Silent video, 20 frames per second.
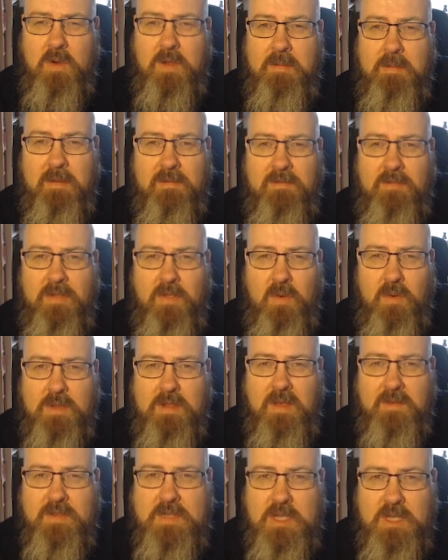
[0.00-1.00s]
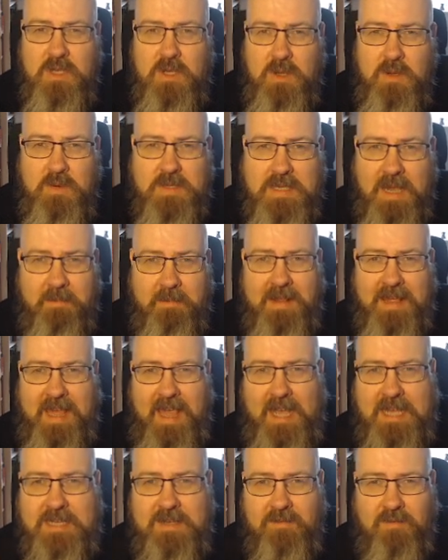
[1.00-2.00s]
been thought of as a news
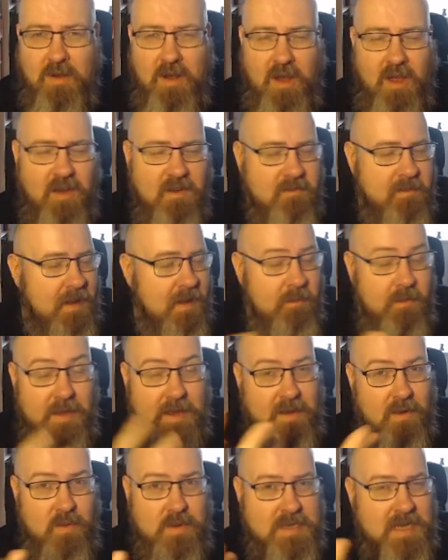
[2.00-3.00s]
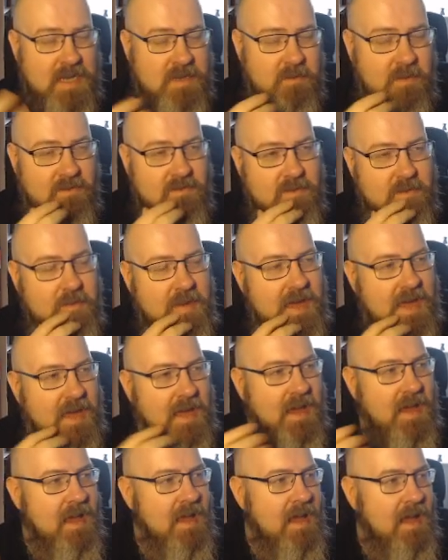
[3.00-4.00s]
application for a lot of people. It always has been for me,
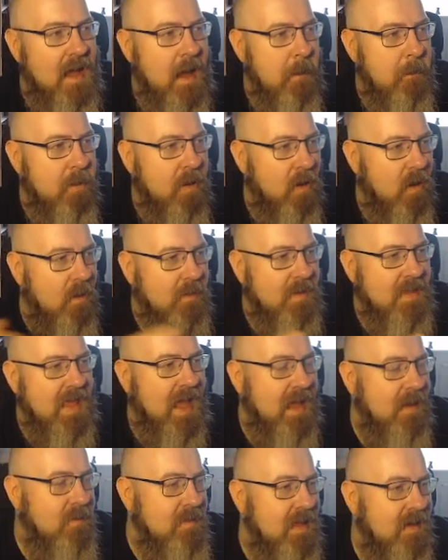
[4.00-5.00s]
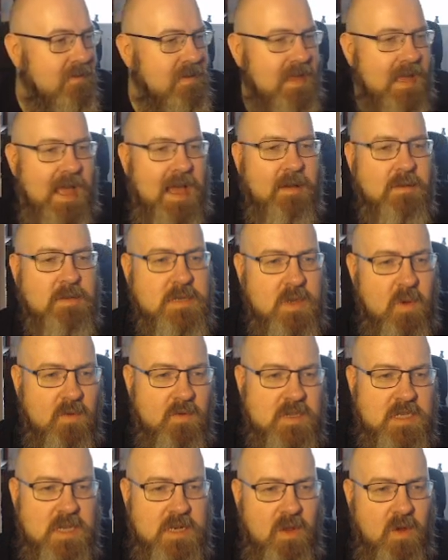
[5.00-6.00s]
and plumbing that in with everything else, all
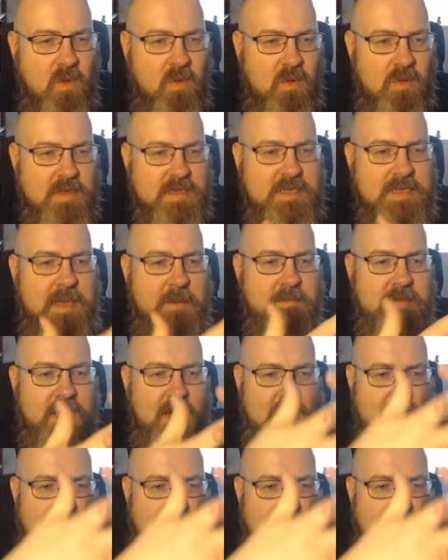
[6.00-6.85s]
of a sudden it all zip ties